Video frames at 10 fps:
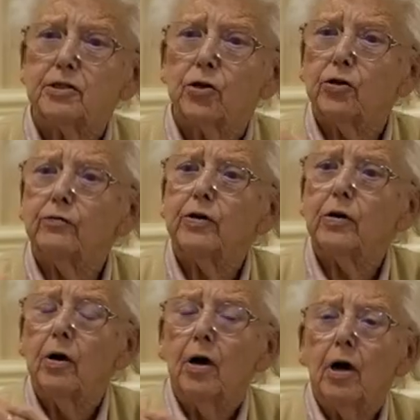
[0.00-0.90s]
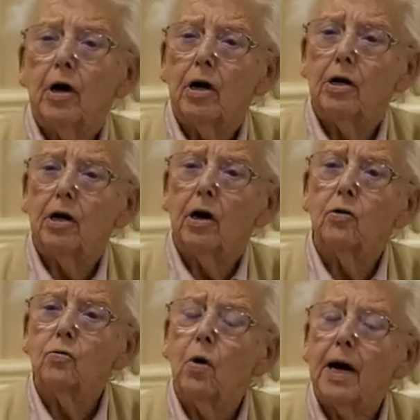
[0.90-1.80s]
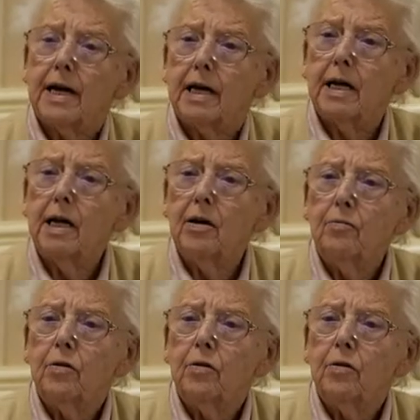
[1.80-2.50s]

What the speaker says: the end of enjoying your old life